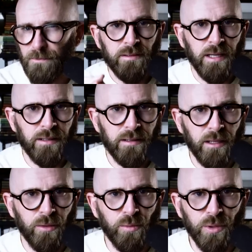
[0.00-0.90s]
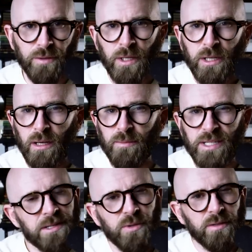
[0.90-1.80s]
Then they would have uh,
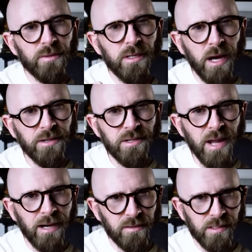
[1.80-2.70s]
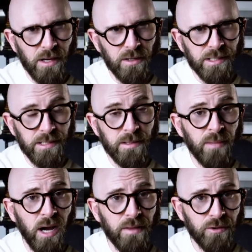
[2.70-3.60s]
been sort of nudged out of the solar system
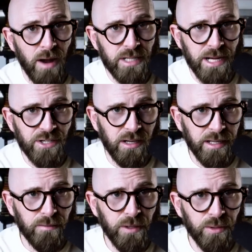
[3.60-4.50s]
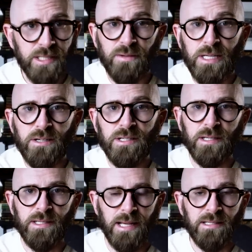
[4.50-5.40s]
by the gravitational influence of each
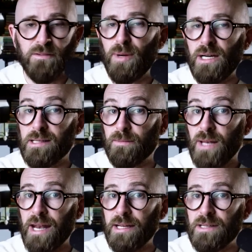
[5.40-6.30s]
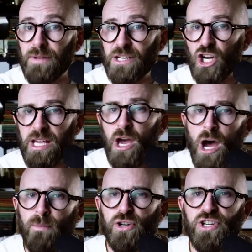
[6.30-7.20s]
successive passing planet, eventually
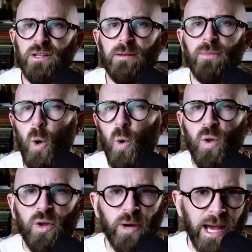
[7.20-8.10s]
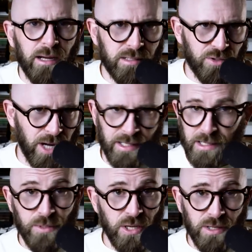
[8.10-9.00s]
pushing them all the way out to
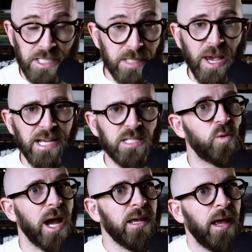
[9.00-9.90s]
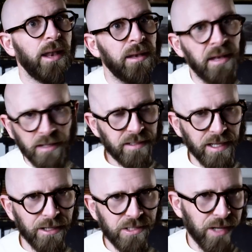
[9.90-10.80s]
trans-Neptunian space where nothing
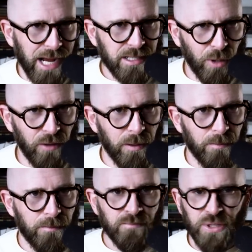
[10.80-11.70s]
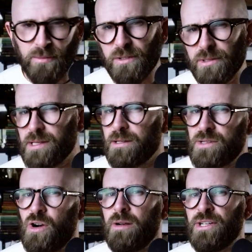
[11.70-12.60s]
else could act upon them. But the models that
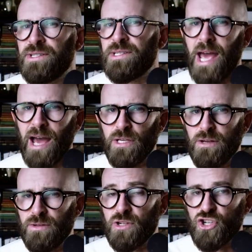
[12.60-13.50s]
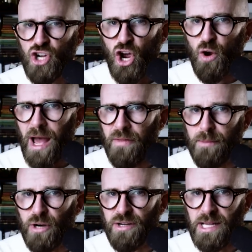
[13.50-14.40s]
astronomers have used to show how
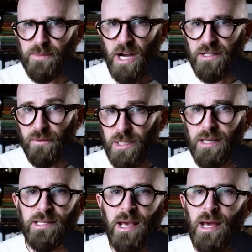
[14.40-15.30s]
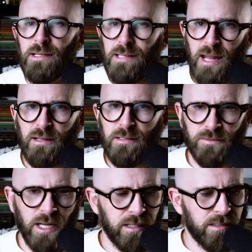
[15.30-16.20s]
that process might have worked, tend to
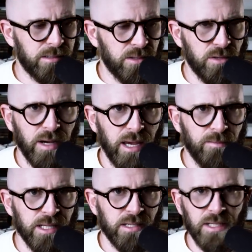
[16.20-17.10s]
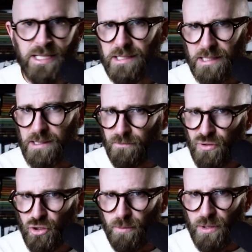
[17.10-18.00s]
run into a bit of a consistent
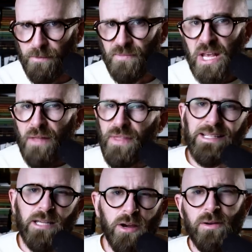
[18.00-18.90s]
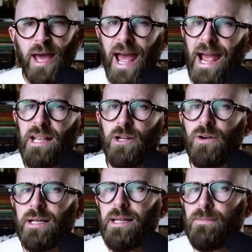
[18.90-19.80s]
problem. They don't
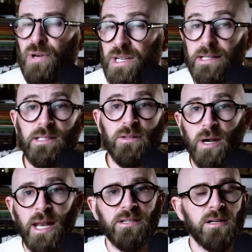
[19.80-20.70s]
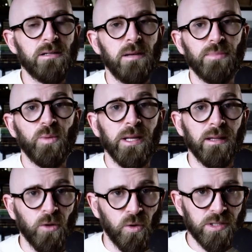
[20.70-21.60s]
accurately predict the relationship between
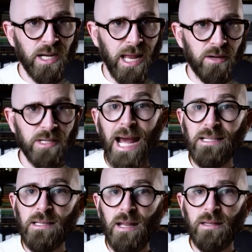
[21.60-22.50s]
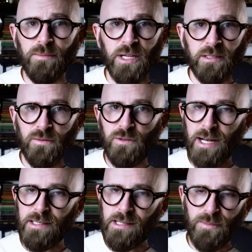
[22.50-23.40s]
the Oort cloud and another belt of
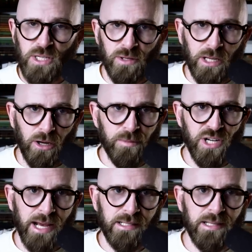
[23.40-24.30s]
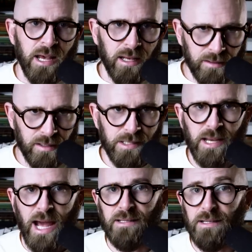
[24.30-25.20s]
trans-Neptunian objects, the
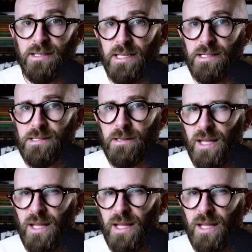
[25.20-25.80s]
scattered disk.